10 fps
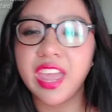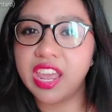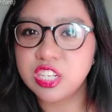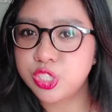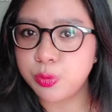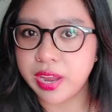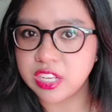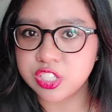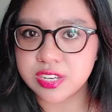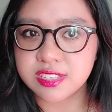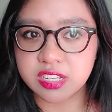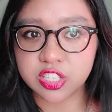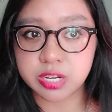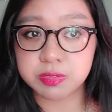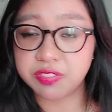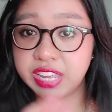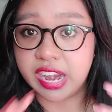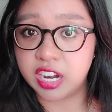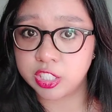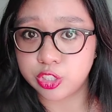age ranges in terms of the
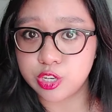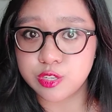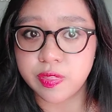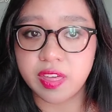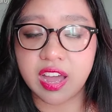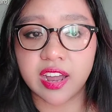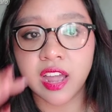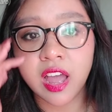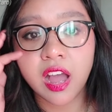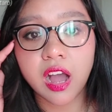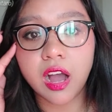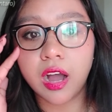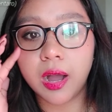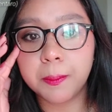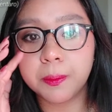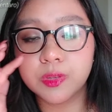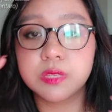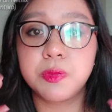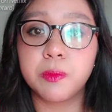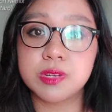characters that um,
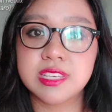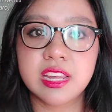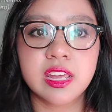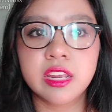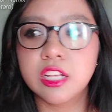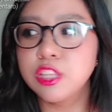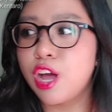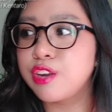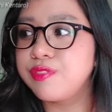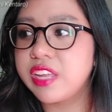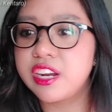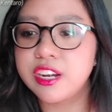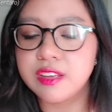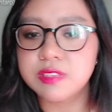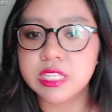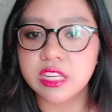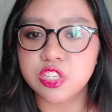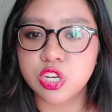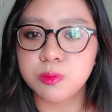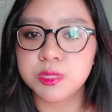was being presented, a lot of narratives
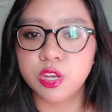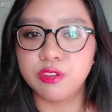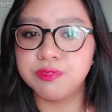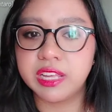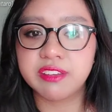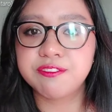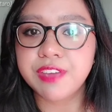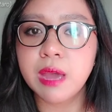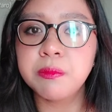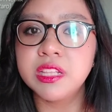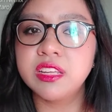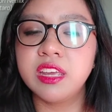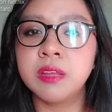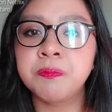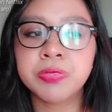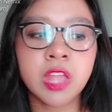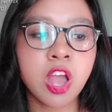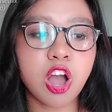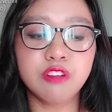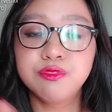in terms of like family,
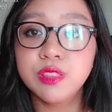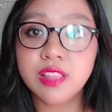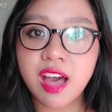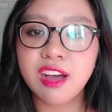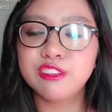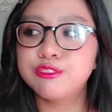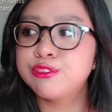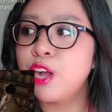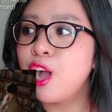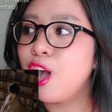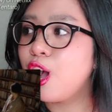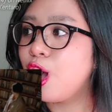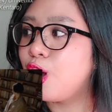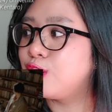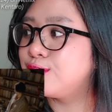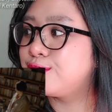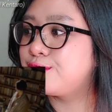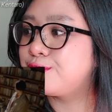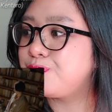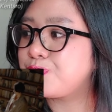of love, of